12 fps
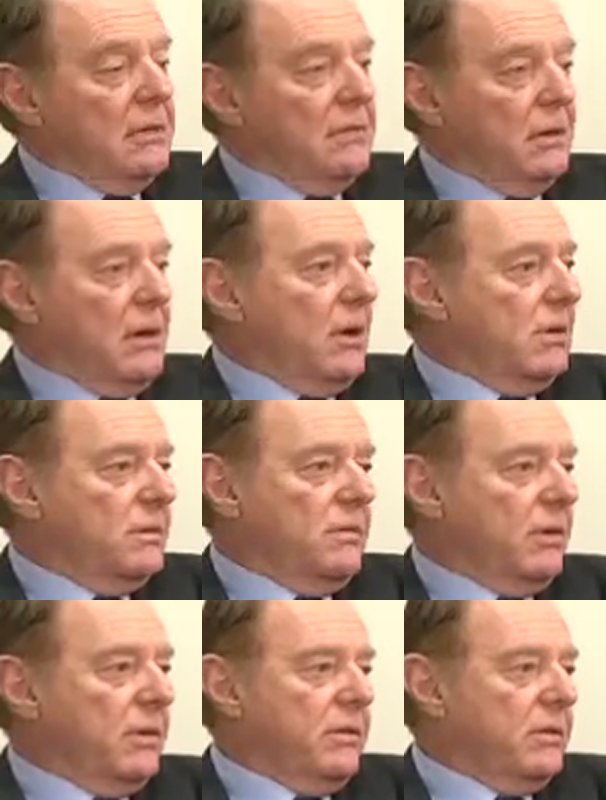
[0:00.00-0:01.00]
regardless
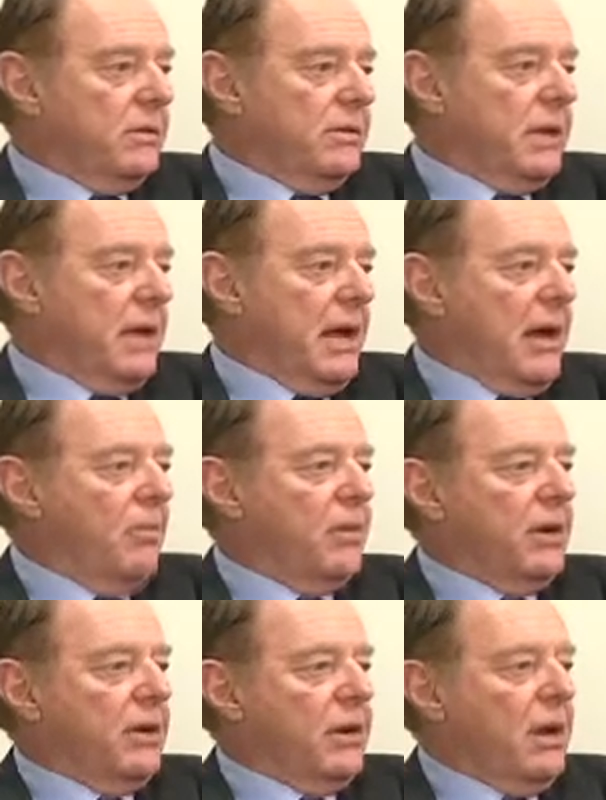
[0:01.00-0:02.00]
of whether there's an
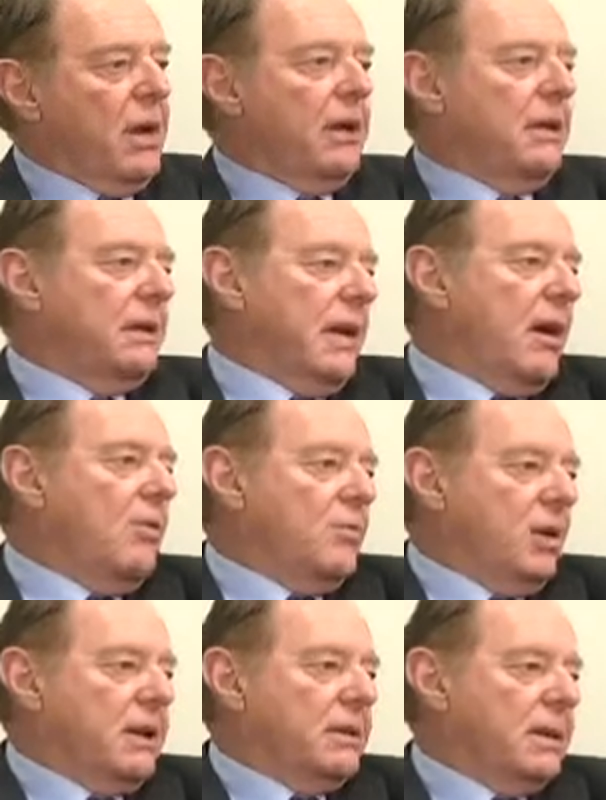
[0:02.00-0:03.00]
outbreak or not. In
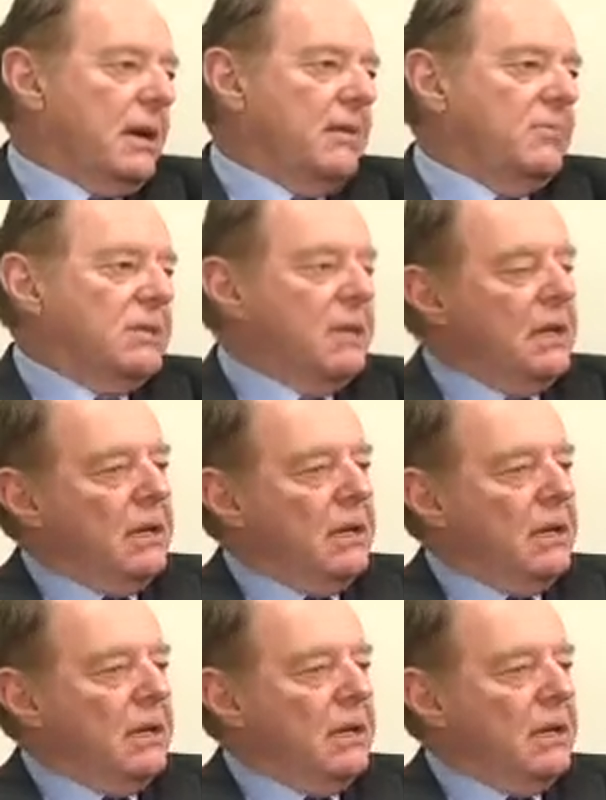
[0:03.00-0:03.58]
outbreak times,